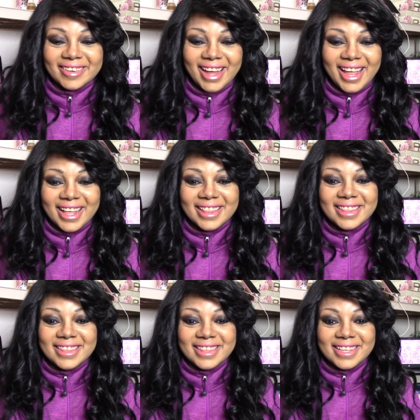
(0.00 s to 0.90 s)
All right,
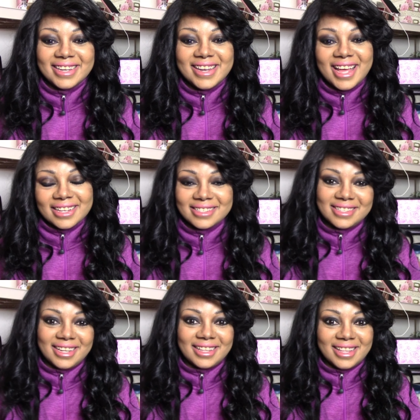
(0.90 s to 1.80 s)
and the next
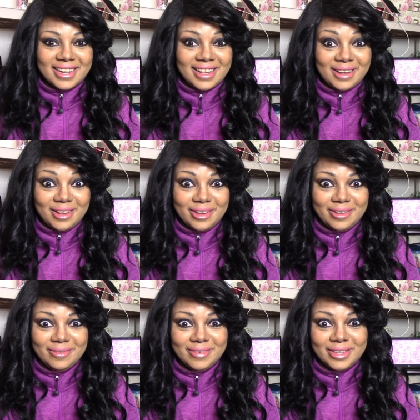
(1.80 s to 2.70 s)
thing that
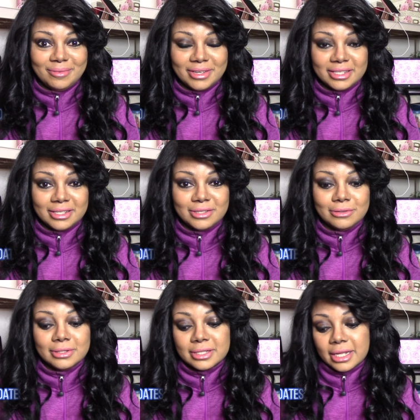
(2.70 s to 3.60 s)
I really wanted to
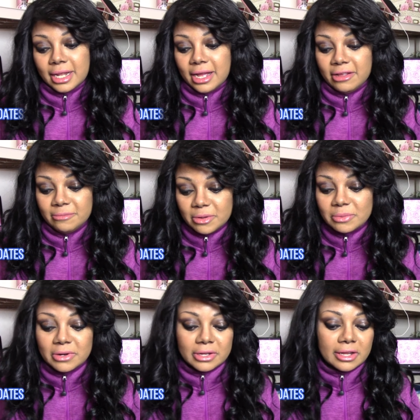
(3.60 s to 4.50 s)
do is that I've
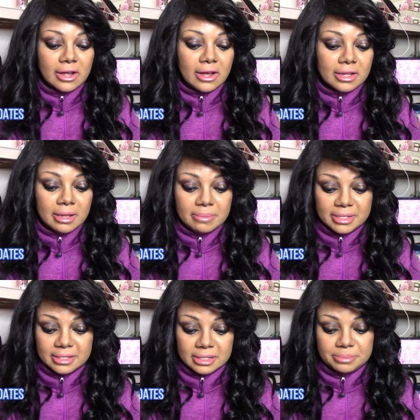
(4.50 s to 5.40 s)
been working on a
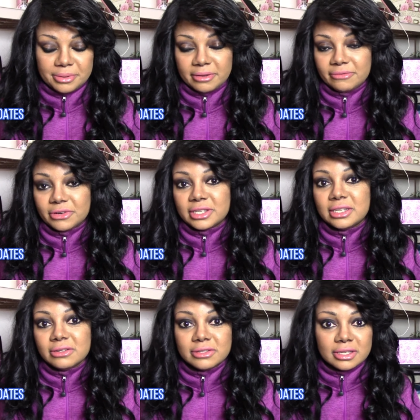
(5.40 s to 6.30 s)
business plan for
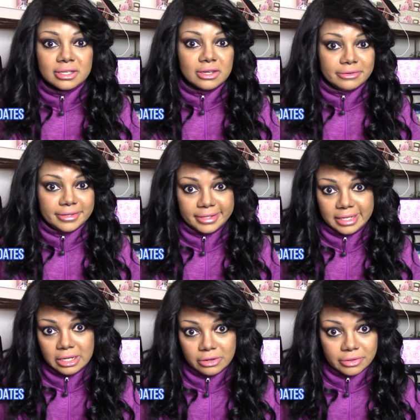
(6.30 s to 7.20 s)
years and years and
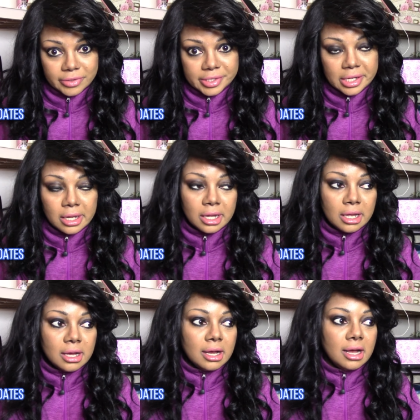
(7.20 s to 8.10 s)
years.
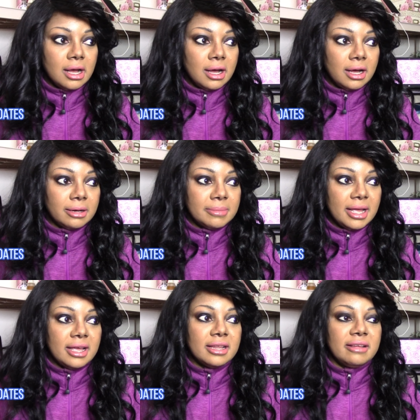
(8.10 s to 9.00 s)
Um,
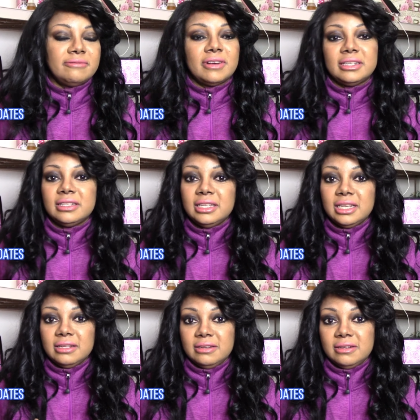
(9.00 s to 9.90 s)
and I
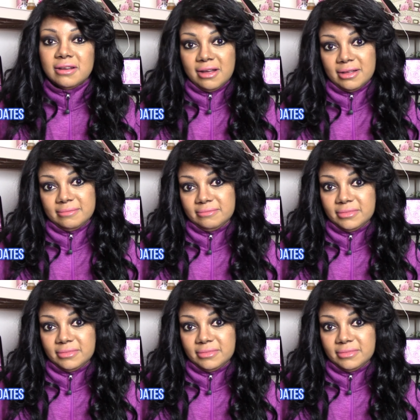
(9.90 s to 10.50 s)
finally got